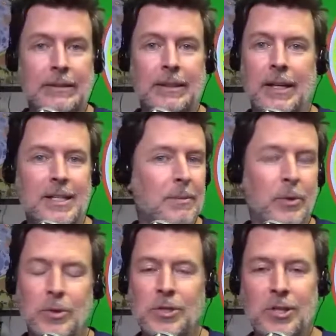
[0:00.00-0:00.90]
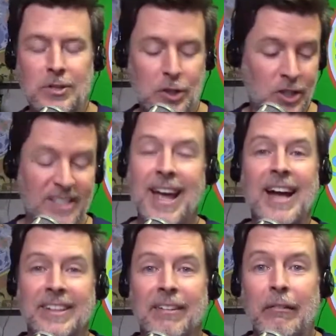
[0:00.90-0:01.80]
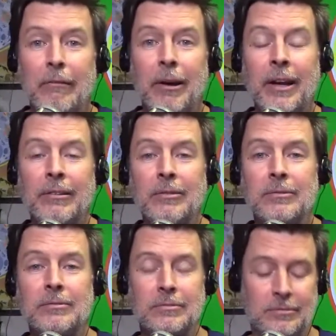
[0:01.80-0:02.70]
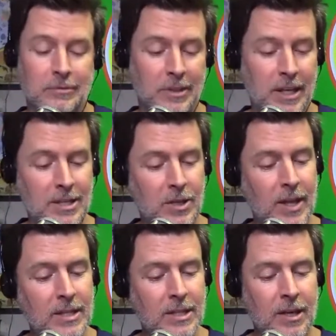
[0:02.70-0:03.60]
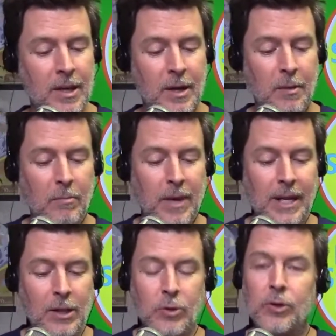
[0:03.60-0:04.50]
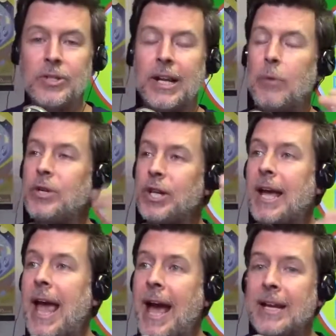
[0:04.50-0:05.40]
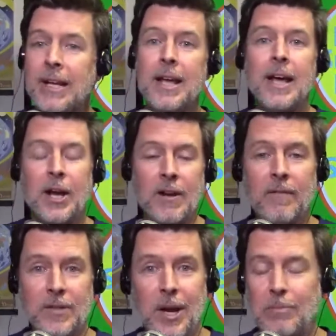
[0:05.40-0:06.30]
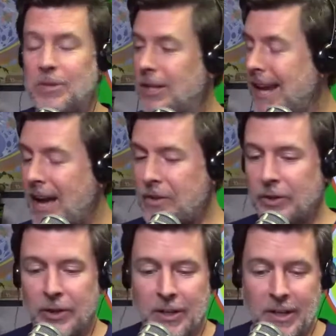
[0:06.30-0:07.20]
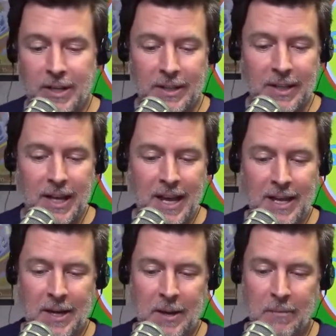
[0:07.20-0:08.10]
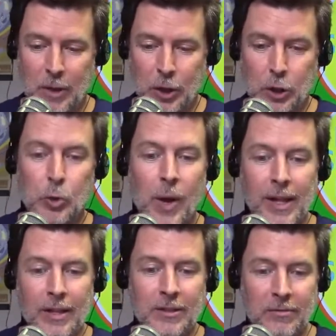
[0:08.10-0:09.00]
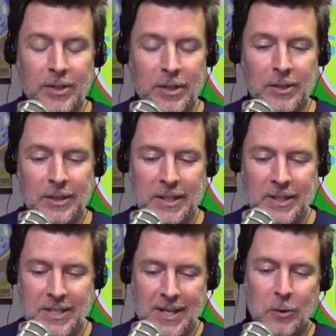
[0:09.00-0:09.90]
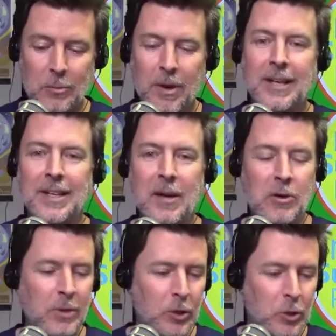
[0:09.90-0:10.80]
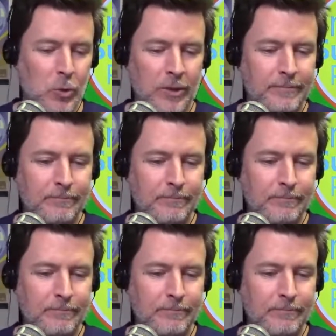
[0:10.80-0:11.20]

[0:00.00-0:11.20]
I suppose she just acted, right? Okay, so that's Betty Lou Gerson. I wish I had enough time to gather a Cruella de Vil soundbite. That would have been cool.